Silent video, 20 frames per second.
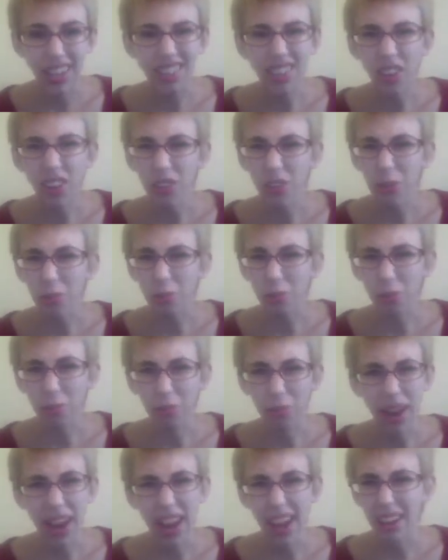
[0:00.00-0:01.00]
It's also
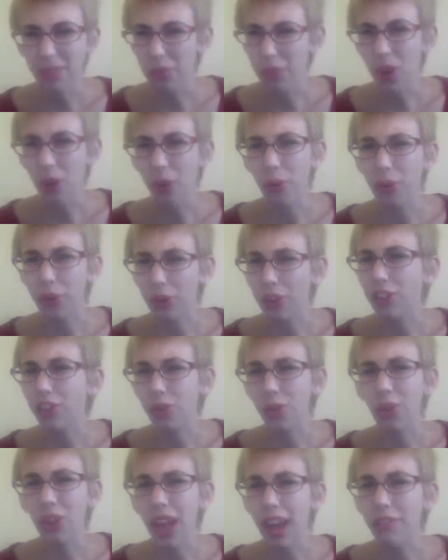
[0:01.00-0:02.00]
bad with odor
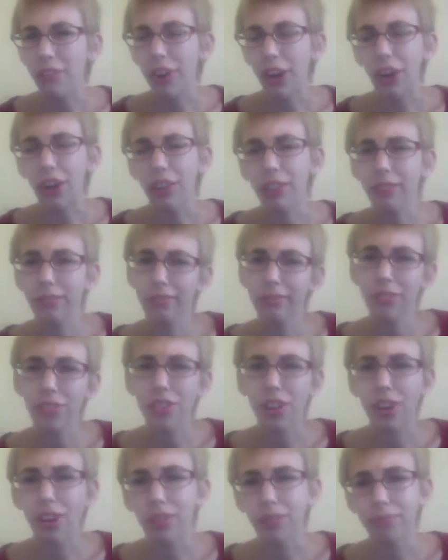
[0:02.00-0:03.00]
control, I've heard.
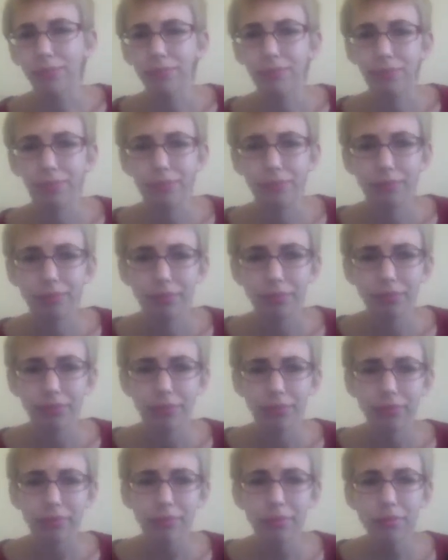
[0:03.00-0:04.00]
So,
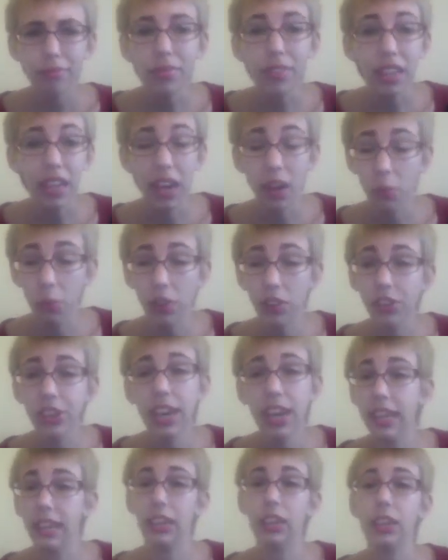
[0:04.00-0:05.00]
and once
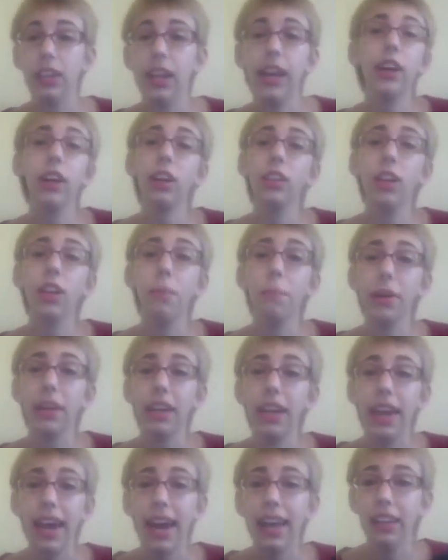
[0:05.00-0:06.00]
again, clay or
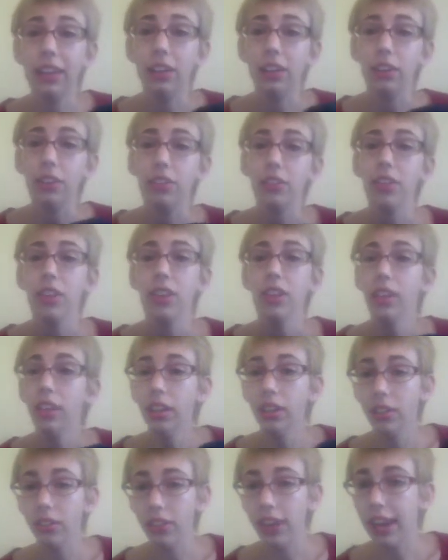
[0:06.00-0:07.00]
clumping cat litters
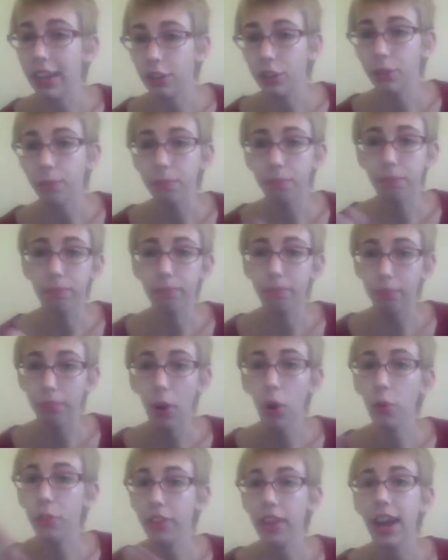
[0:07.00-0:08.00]
/
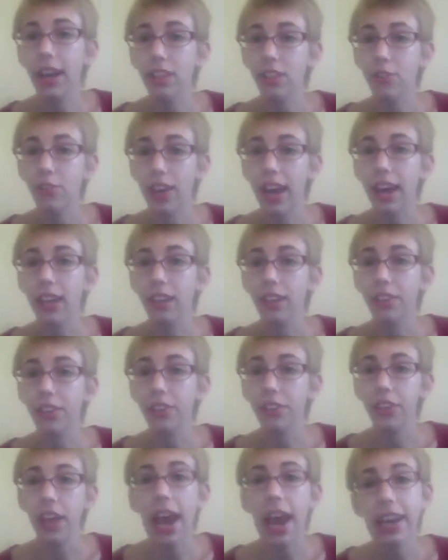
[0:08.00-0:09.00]
Both kinds of cat
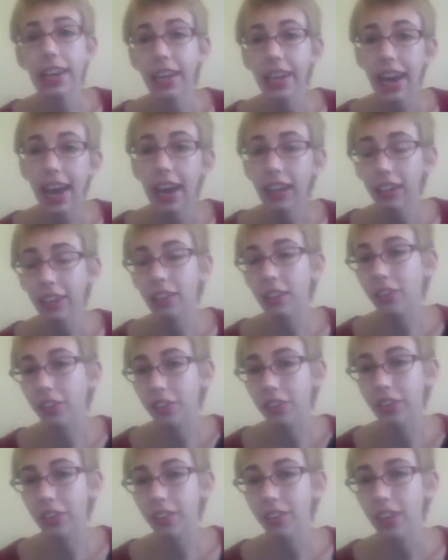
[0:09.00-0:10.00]
litters. Any cat
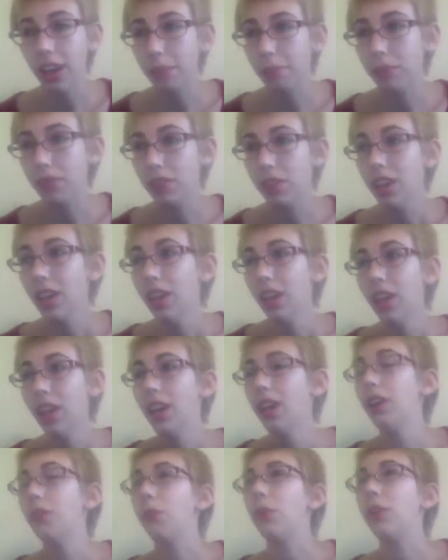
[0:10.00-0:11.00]
litters except
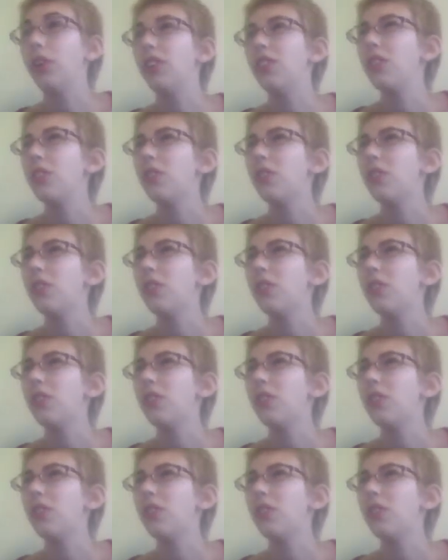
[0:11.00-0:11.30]
what